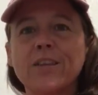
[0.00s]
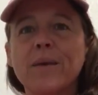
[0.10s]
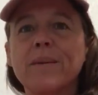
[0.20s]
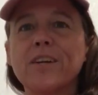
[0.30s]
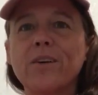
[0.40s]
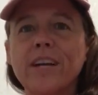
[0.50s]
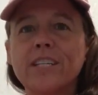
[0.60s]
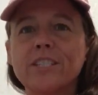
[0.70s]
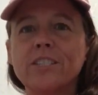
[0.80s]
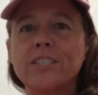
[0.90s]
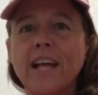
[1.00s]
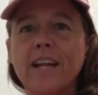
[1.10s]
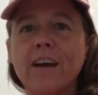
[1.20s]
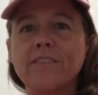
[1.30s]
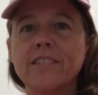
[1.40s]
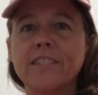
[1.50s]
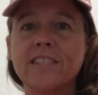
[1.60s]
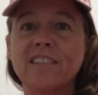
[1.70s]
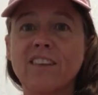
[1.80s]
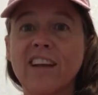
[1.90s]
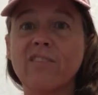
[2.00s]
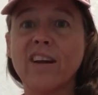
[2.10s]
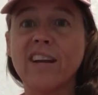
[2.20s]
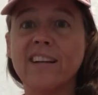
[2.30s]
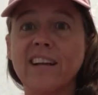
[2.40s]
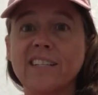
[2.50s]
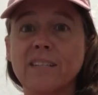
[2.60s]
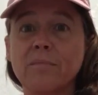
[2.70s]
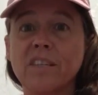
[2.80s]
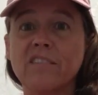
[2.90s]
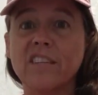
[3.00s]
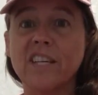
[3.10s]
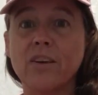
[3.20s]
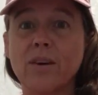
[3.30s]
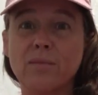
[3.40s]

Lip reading: So I'm going to go ahead and sign off since it's like right at 19-minute video.